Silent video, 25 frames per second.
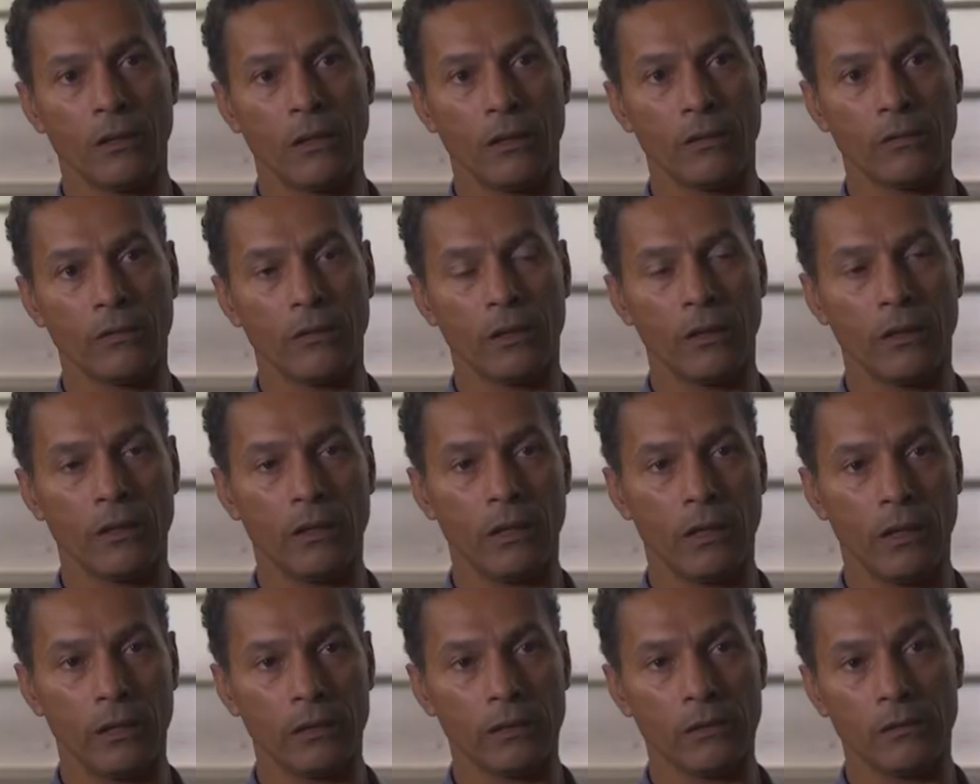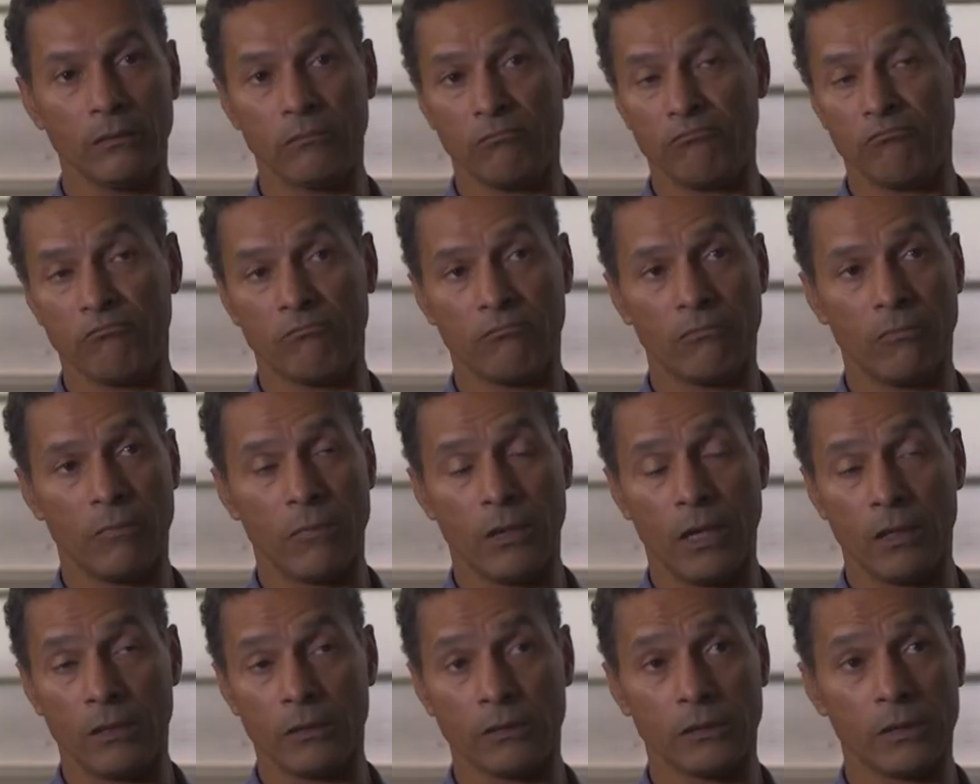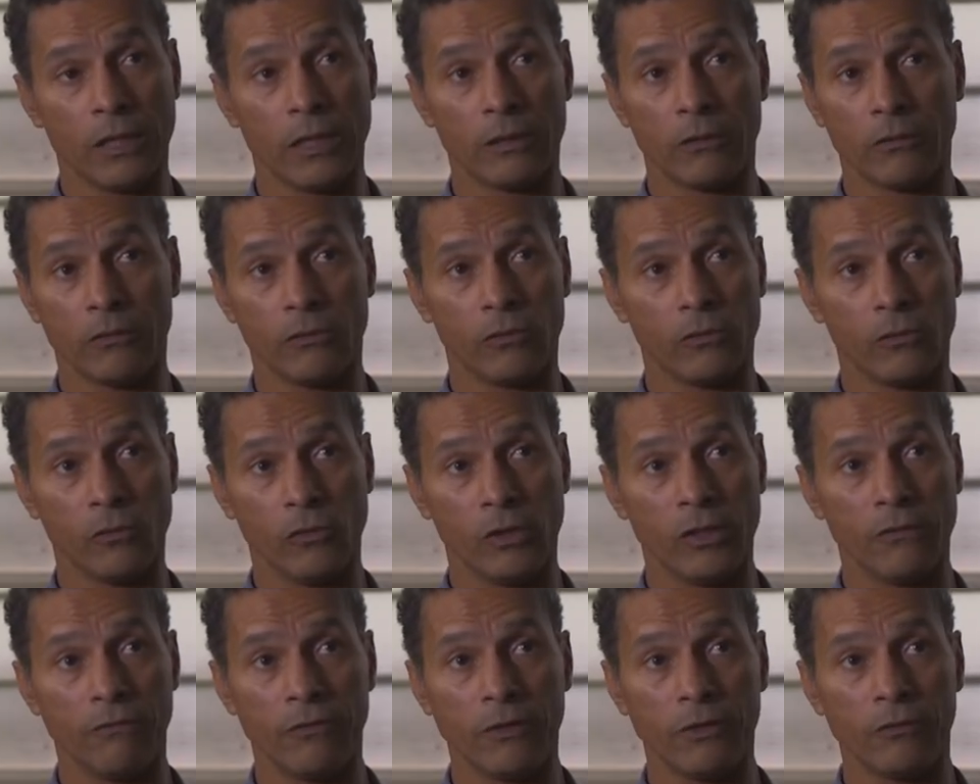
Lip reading: and I started to live